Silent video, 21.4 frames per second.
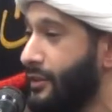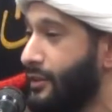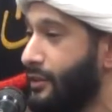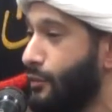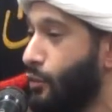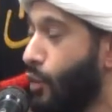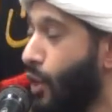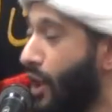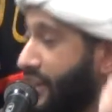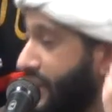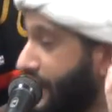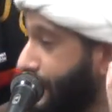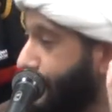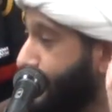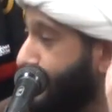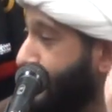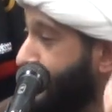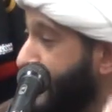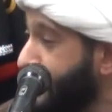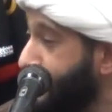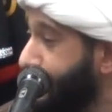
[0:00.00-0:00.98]
1 in
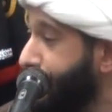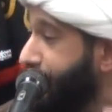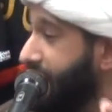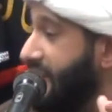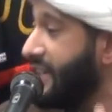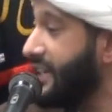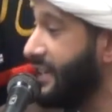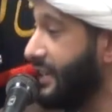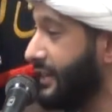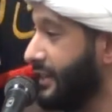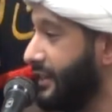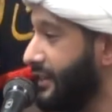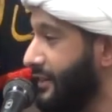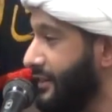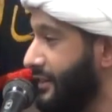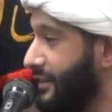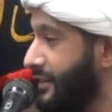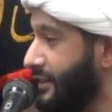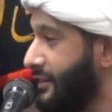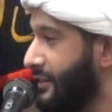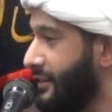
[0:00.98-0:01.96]
50,
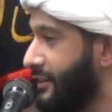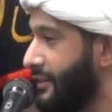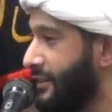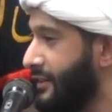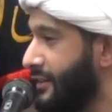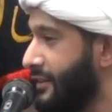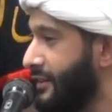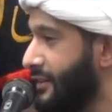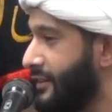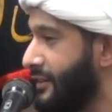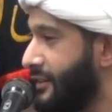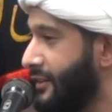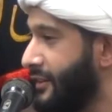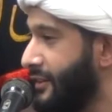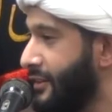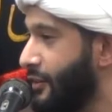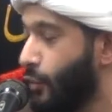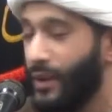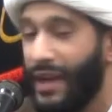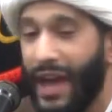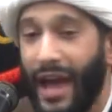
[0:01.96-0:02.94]

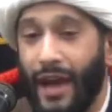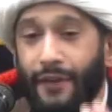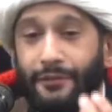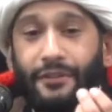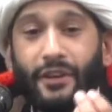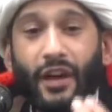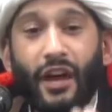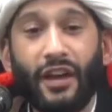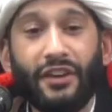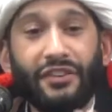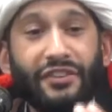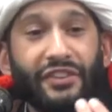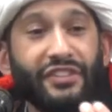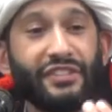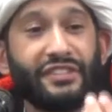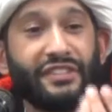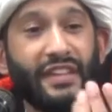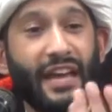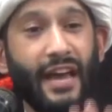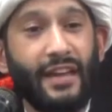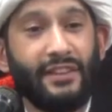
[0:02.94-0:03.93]
we have to
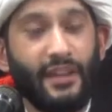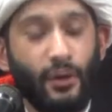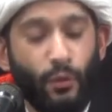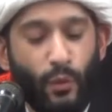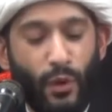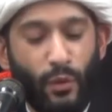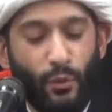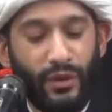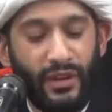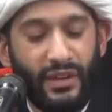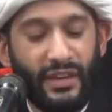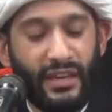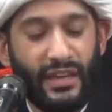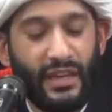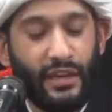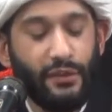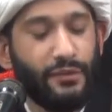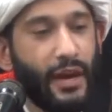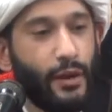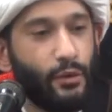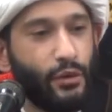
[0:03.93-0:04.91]
understand that when we
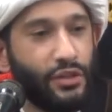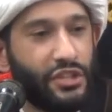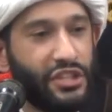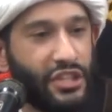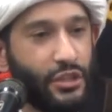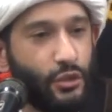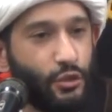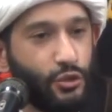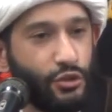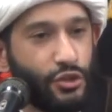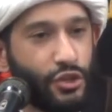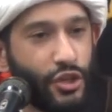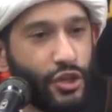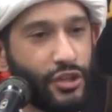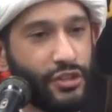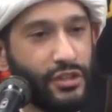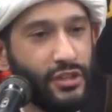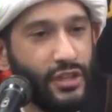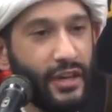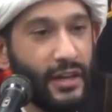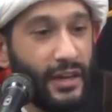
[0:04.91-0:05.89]
give our
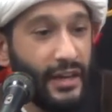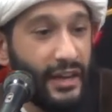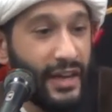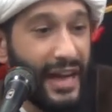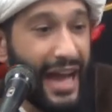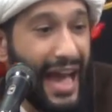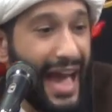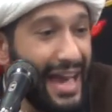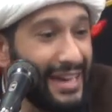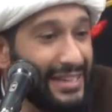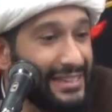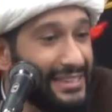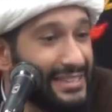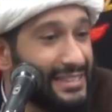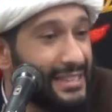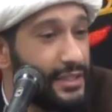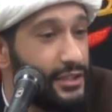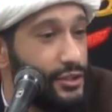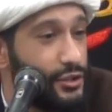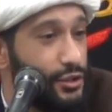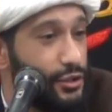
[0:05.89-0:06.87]
children
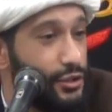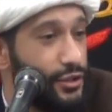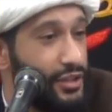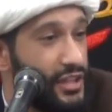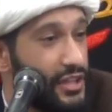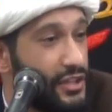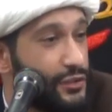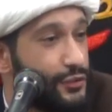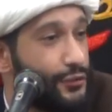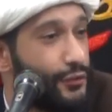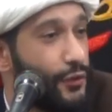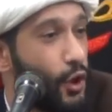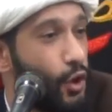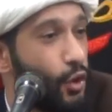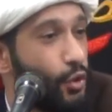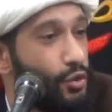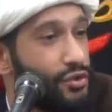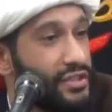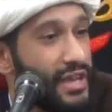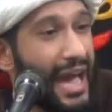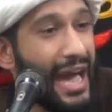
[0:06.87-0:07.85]
access to these
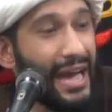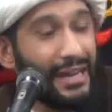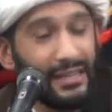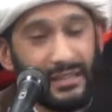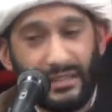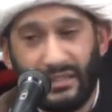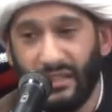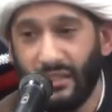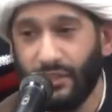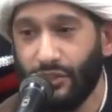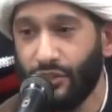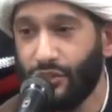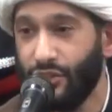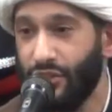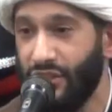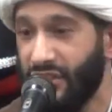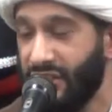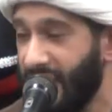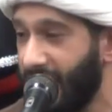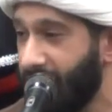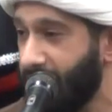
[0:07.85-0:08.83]
phones, access to
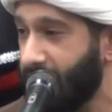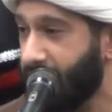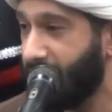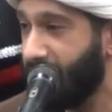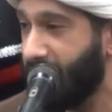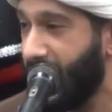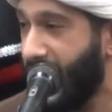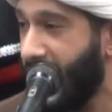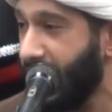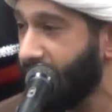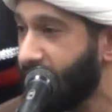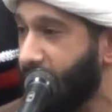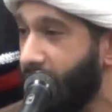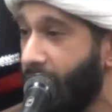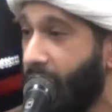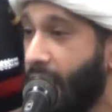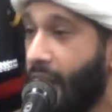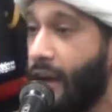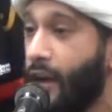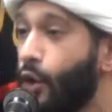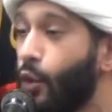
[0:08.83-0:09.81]
this internet,
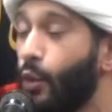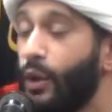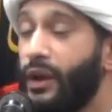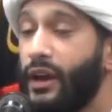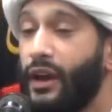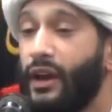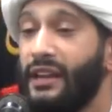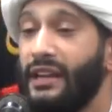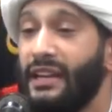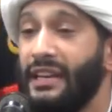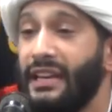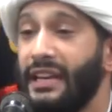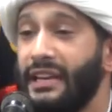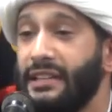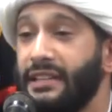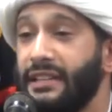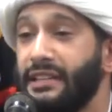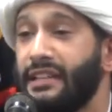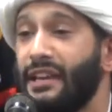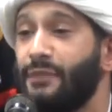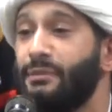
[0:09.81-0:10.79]
we are
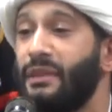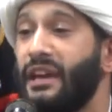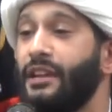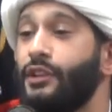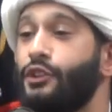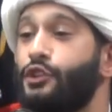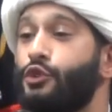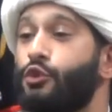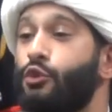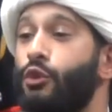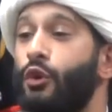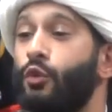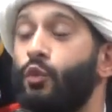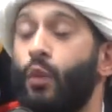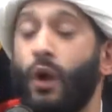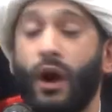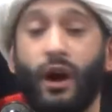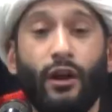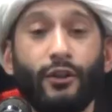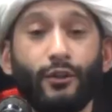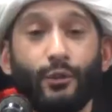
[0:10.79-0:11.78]
leading them into a
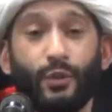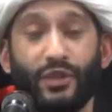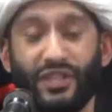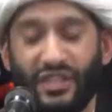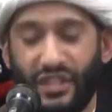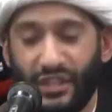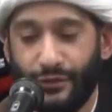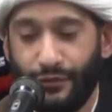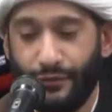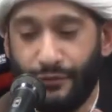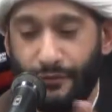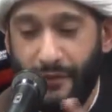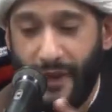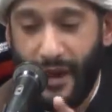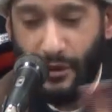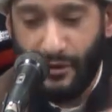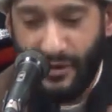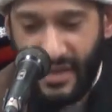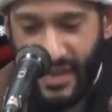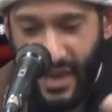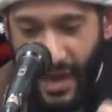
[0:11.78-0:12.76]
world which is
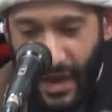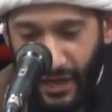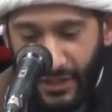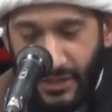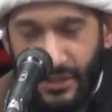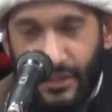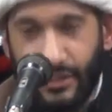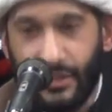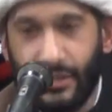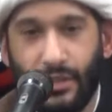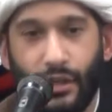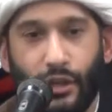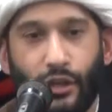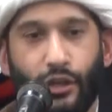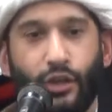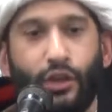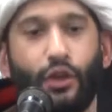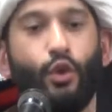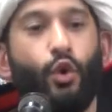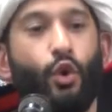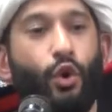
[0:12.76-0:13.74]
very
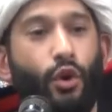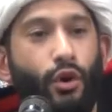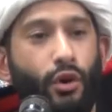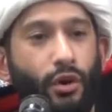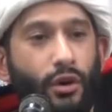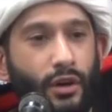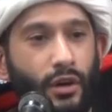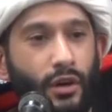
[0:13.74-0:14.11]
unsecure.